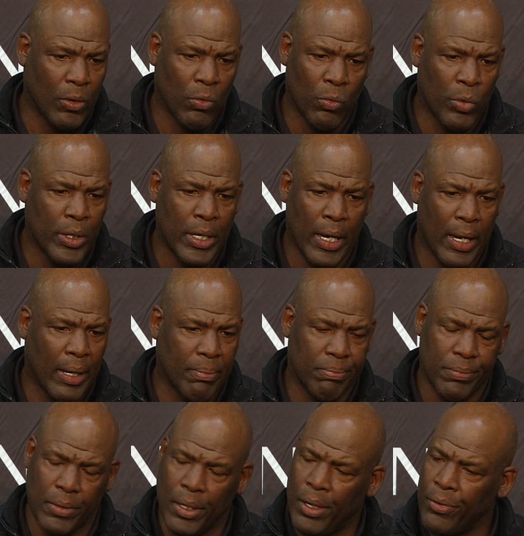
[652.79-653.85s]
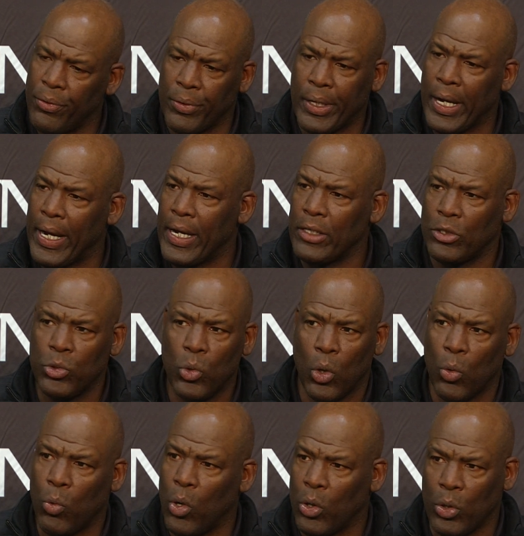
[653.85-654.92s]
We got other guys who
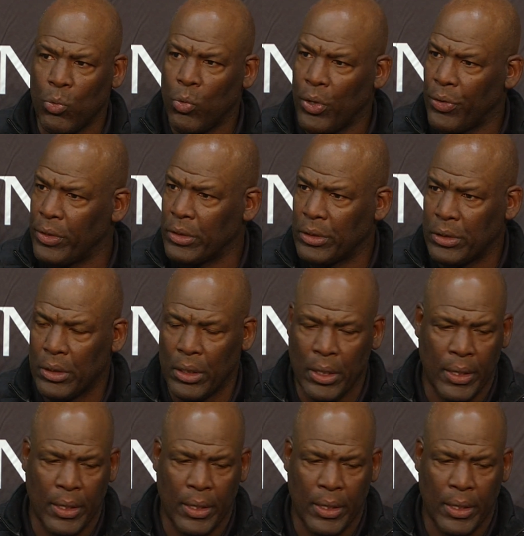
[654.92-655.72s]
are working with us